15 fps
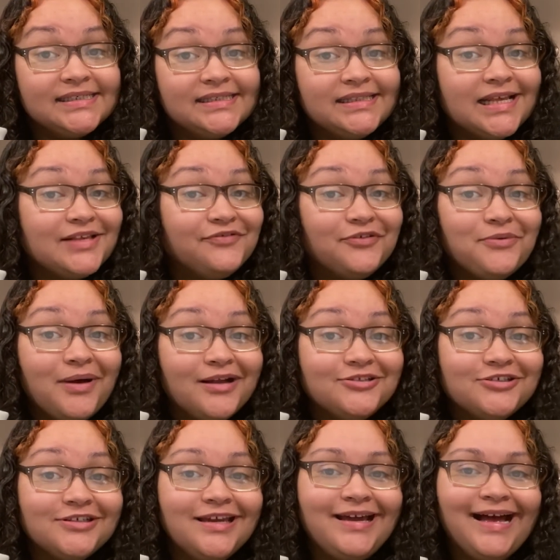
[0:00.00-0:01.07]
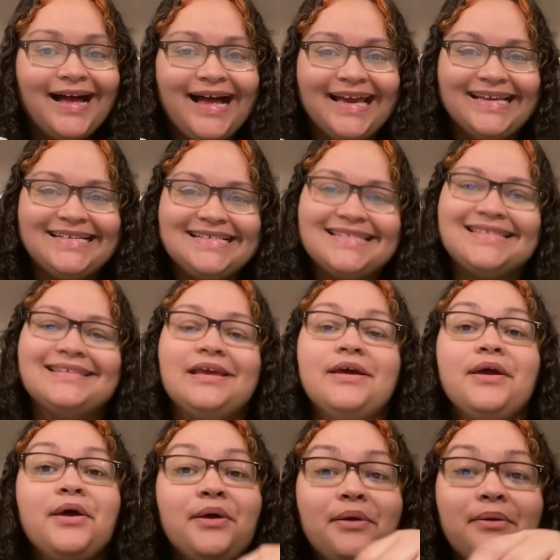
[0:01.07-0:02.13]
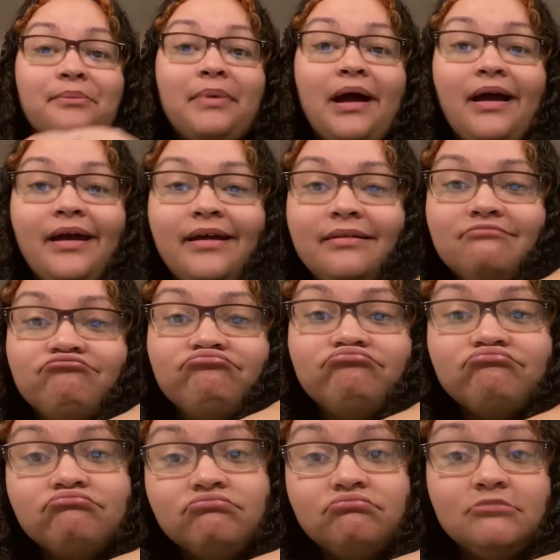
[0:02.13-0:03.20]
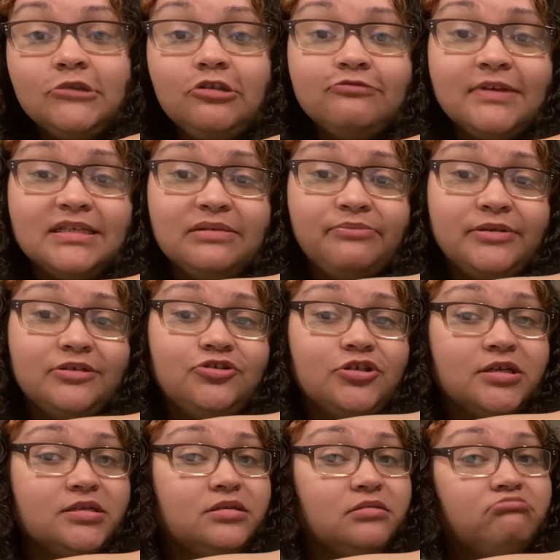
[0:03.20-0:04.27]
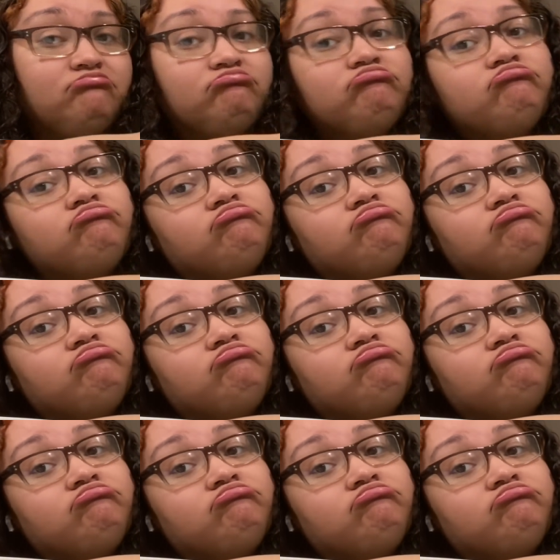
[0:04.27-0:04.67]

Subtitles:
Thanks for watching, guys. Bye. Rest in peace, Justin.